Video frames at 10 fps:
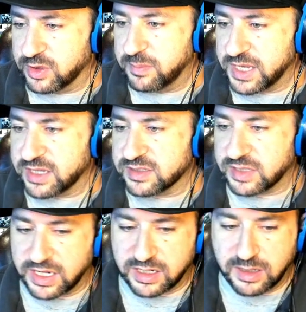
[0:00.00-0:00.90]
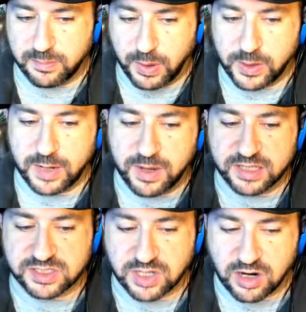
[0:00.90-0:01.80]
Because like, Pokemon
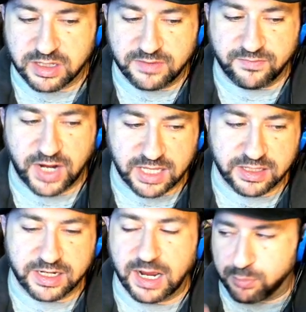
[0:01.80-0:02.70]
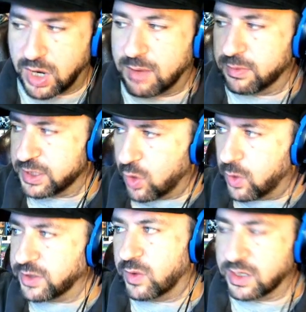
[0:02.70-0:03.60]
Scarlet and Violet, I'm probably
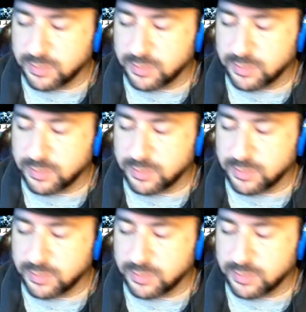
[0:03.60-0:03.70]
going to want to